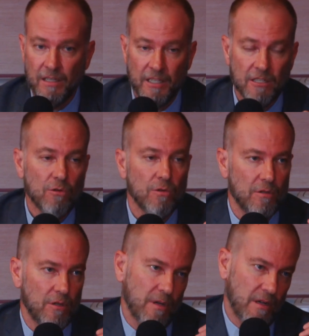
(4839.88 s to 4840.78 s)
Here,
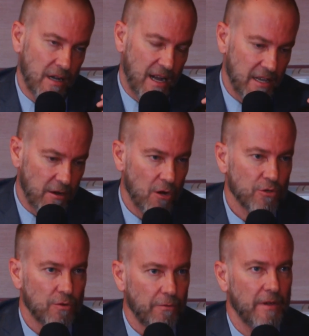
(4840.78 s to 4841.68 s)
I
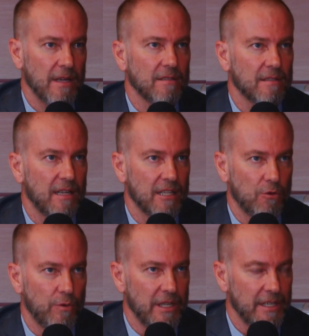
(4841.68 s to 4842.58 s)
also think
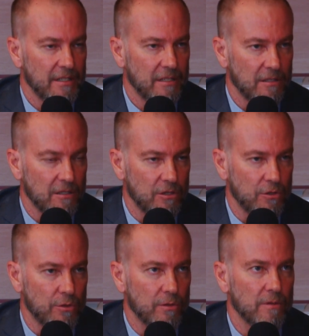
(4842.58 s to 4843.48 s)
that we need
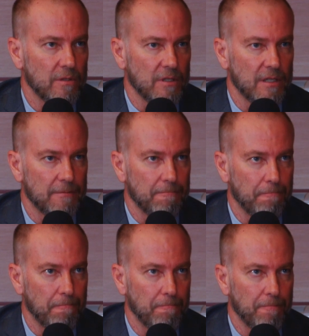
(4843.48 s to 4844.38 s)
to
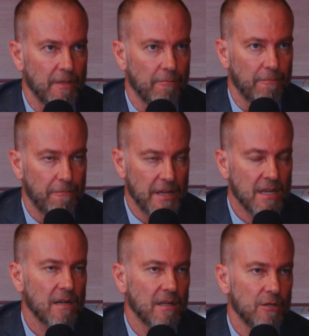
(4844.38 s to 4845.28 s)

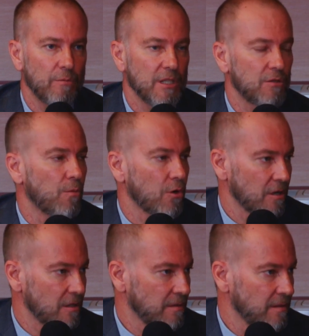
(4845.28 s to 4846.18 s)
think a little bit
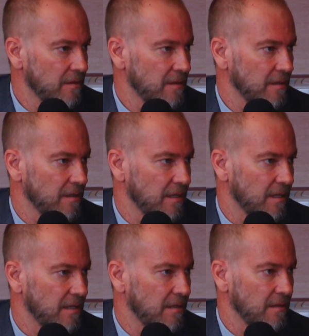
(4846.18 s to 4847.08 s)
more
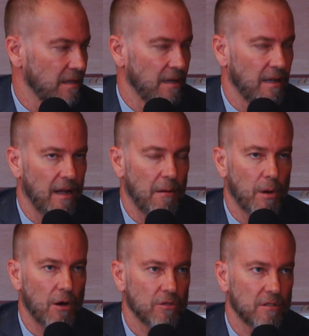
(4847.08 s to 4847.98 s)

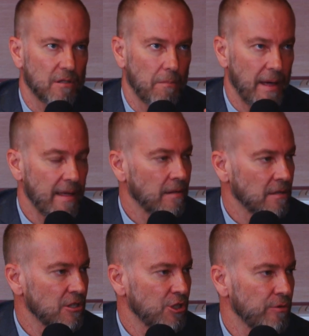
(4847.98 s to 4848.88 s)
about the
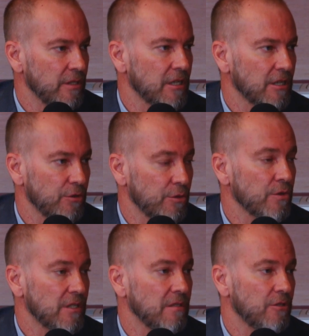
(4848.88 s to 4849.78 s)
methods we are
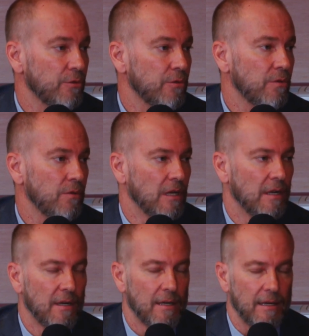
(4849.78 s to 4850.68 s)
using to
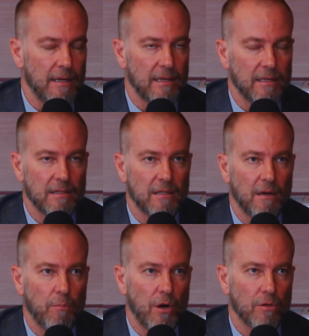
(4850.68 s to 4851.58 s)
and
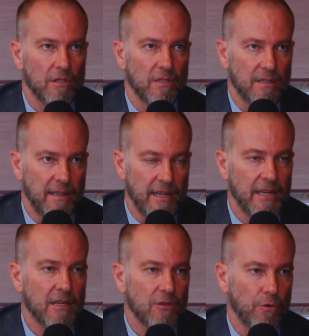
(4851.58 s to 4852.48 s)
about the
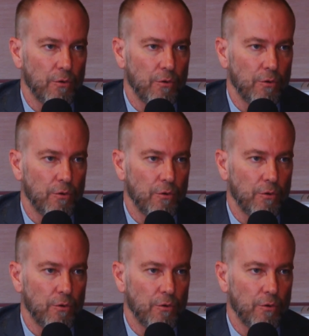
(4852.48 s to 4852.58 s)
data